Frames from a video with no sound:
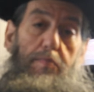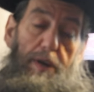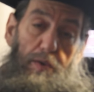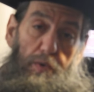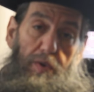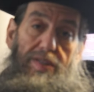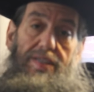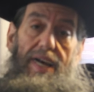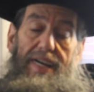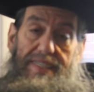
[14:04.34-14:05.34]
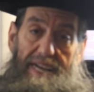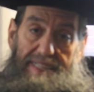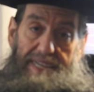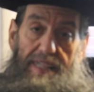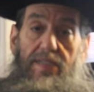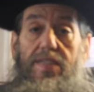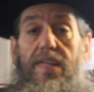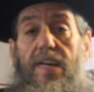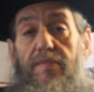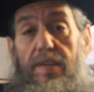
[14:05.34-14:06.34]
because the Chazal tell us
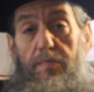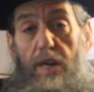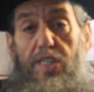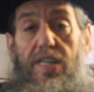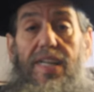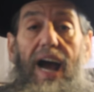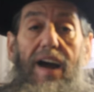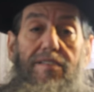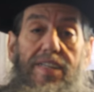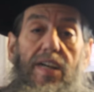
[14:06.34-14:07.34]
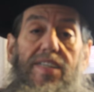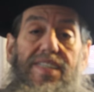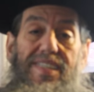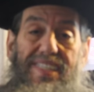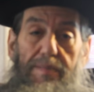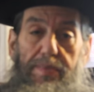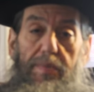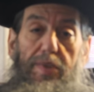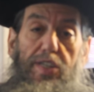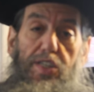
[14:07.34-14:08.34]
that even Moshe and Aaron are
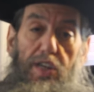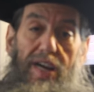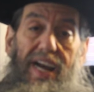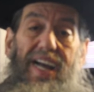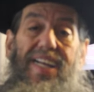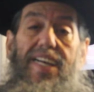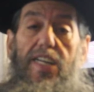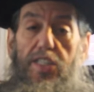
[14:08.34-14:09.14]
susceptible to Shoychach,